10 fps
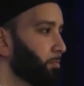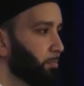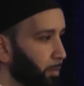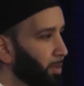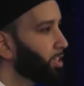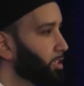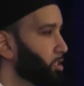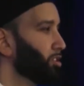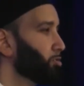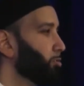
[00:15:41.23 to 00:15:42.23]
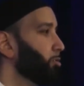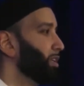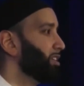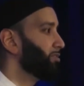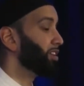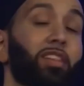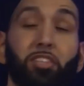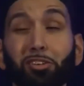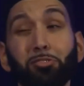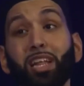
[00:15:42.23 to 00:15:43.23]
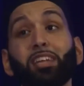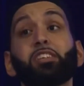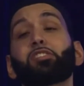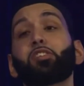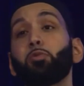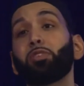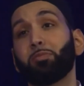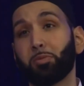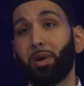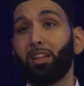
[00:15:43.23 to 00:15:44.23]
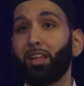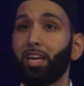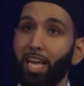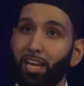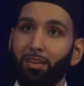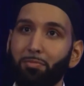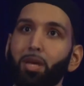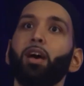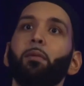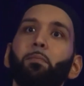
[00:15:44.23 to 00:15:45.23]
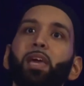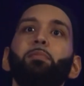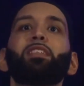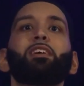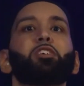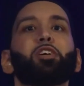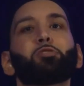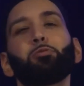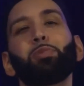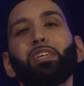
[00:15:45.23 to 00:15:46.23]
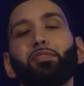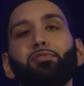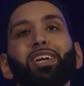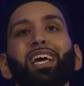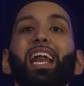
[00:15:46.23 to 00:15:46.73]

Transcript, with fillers: Maybe their children will be different. The children that just stoned him, subhanAllah, and hit him, maybe their children will be different.